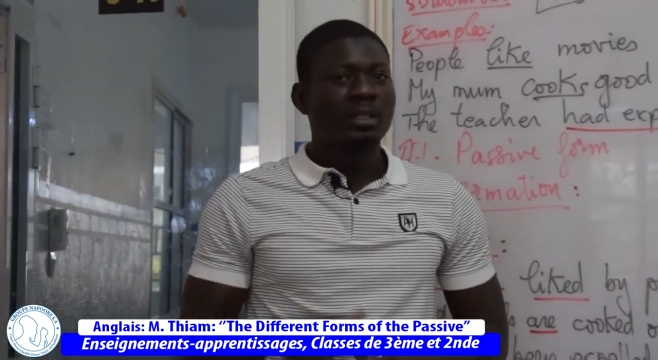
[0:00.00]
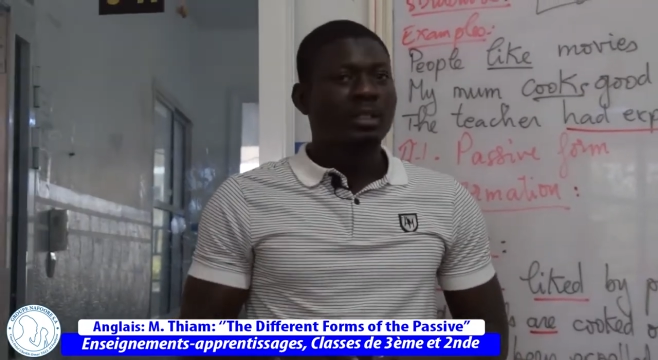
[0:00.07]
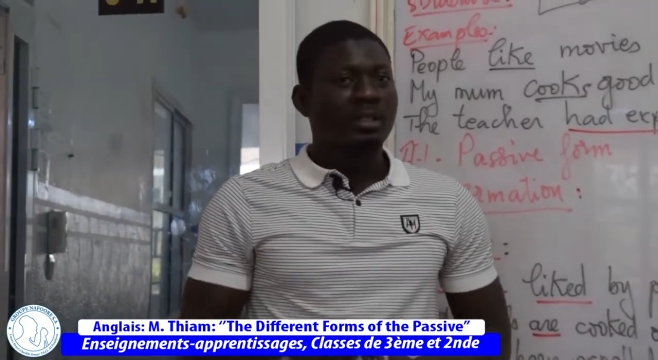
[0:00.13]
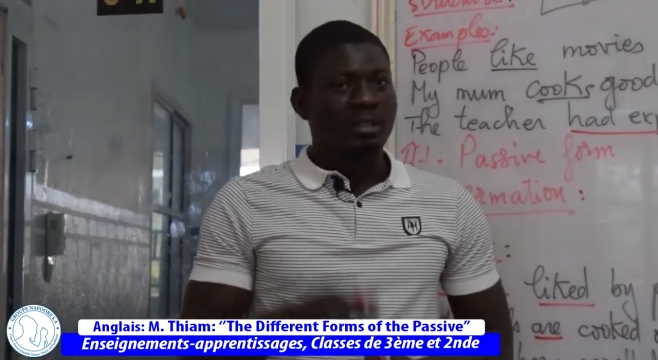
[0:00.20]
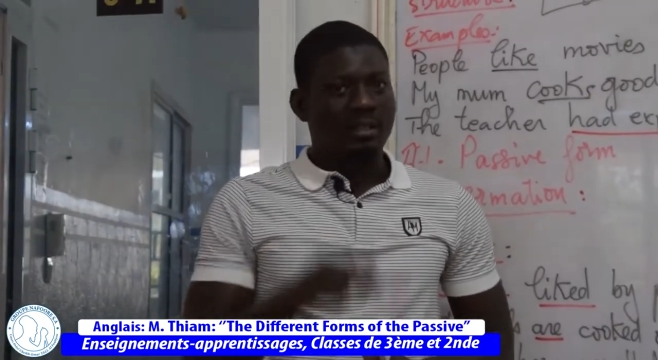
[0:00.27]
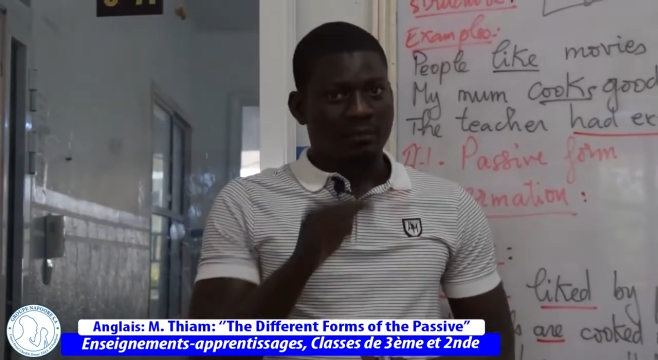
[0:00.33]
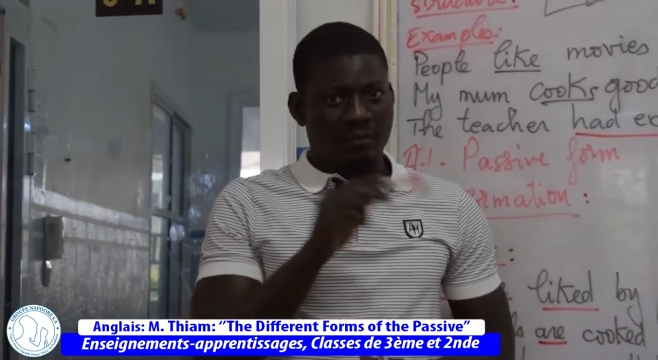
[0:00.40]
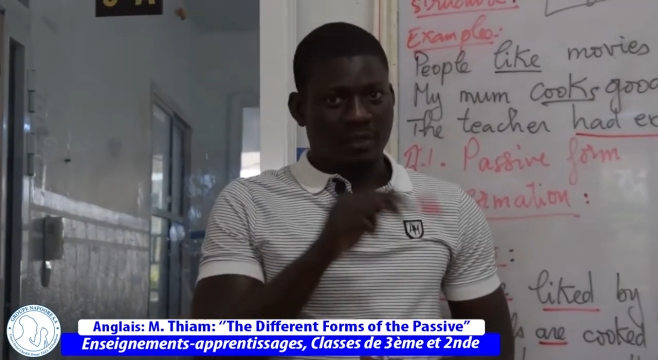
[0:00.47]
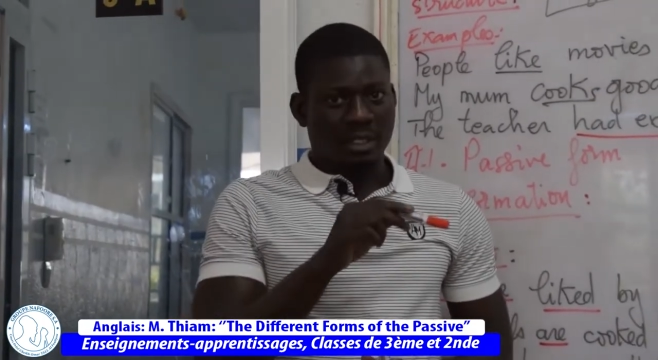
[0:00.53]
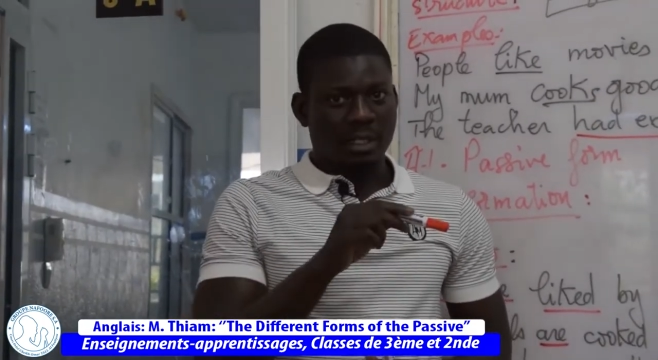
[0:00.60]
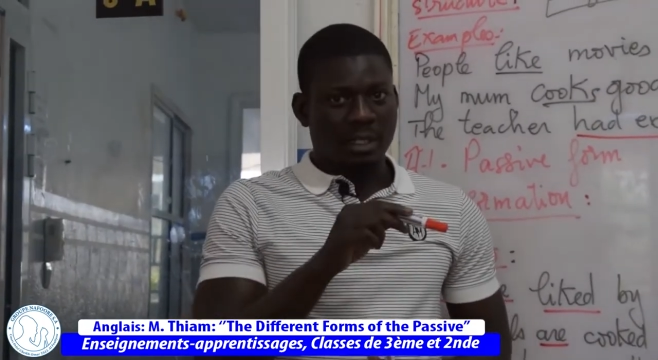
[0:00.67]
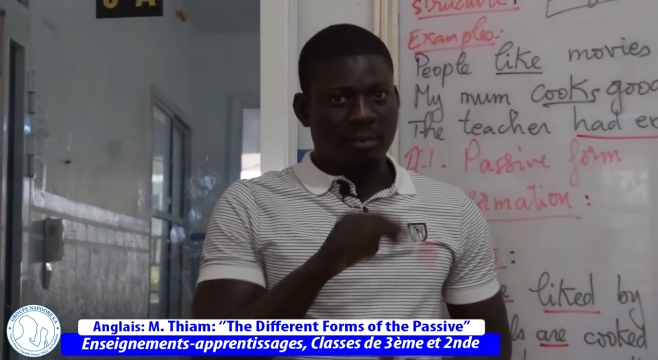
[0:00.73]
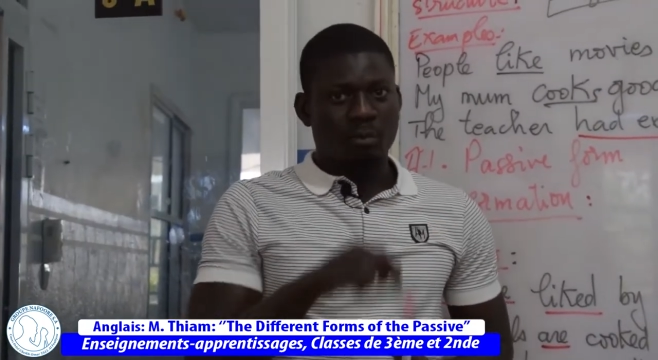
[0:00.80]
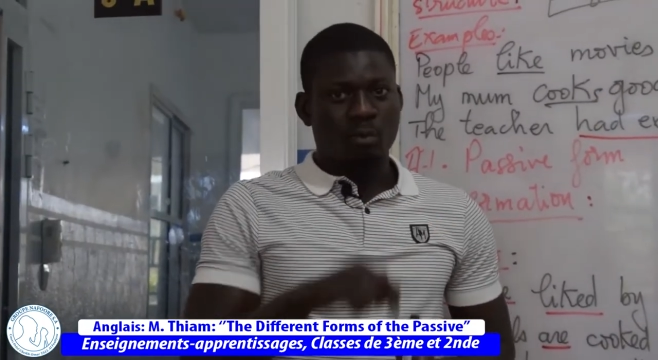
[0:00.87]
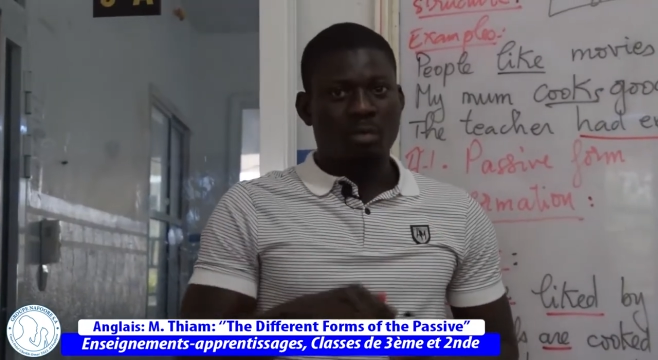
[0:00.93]
the
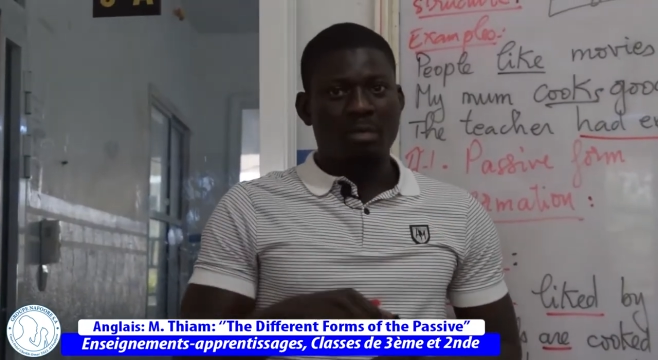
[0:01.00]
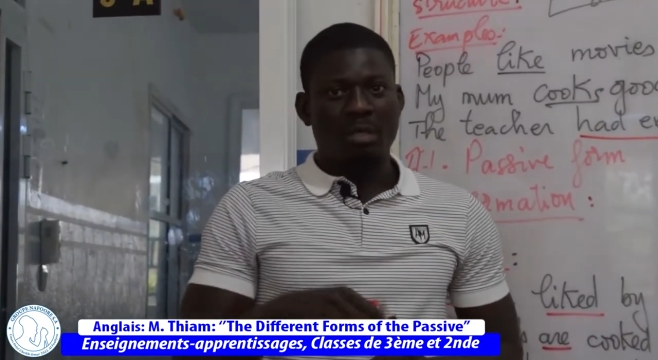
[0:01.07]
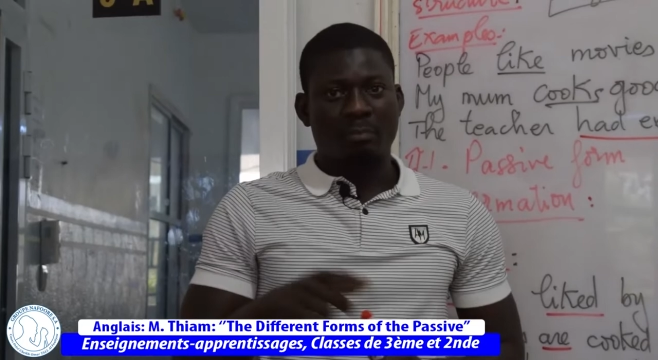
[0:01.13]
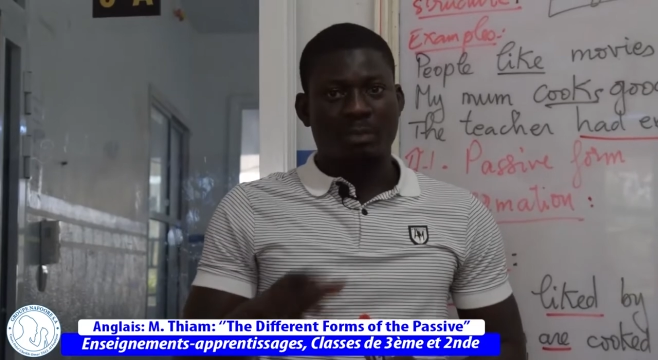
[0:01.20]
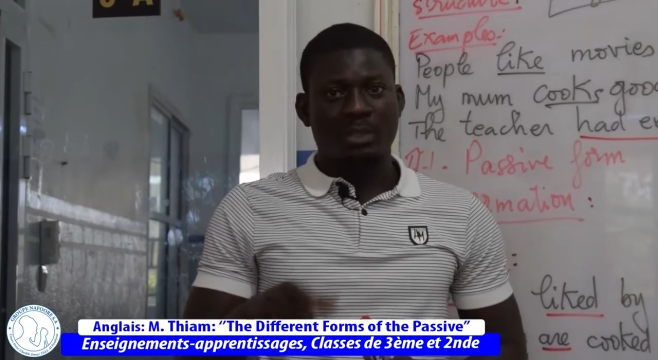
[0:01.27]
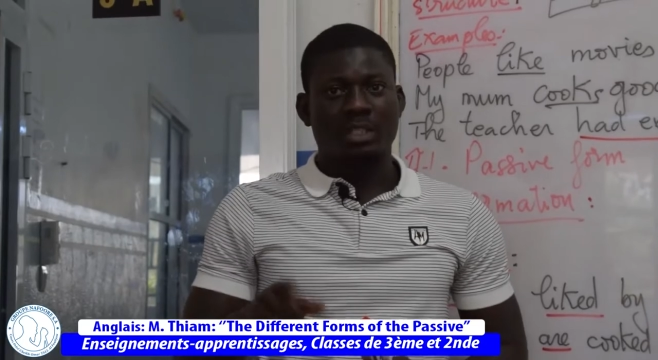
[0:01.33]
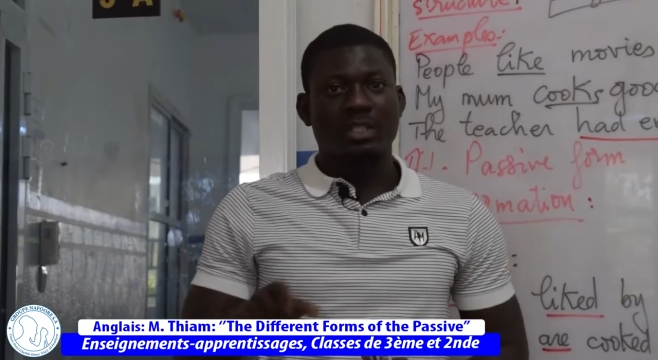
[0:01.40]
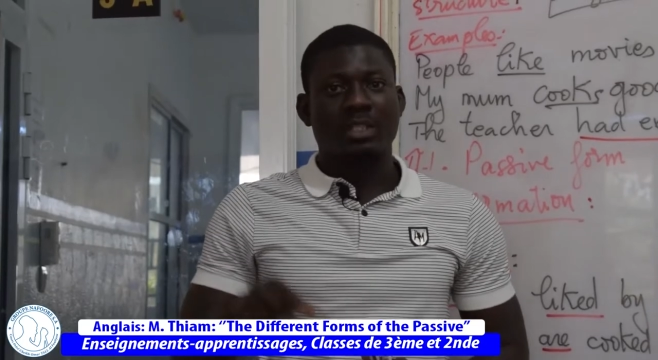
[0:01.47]
verb will be put in